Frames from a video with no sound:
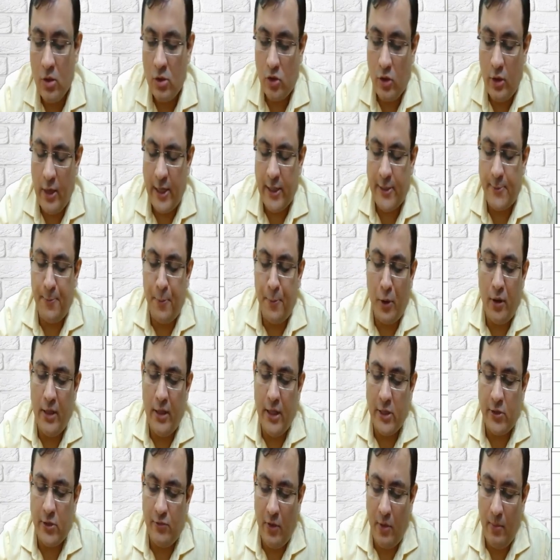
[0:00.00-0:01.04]
So let's put
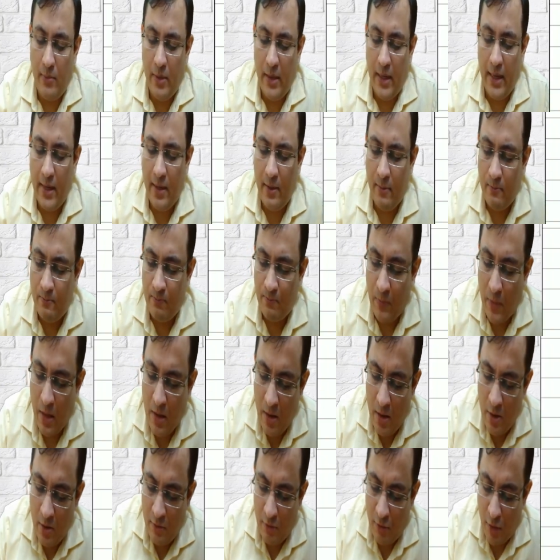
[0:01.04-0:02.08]
this formula
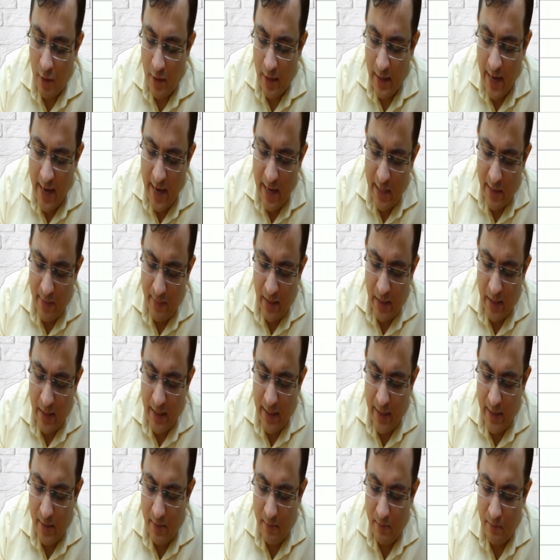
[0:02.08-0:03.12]
for A
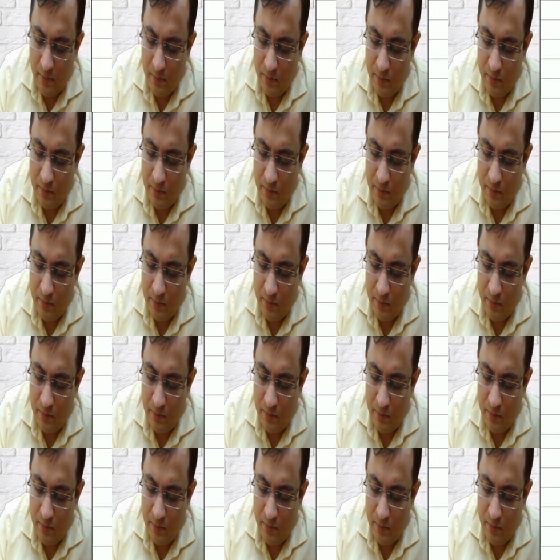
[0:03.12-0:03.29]
Limited.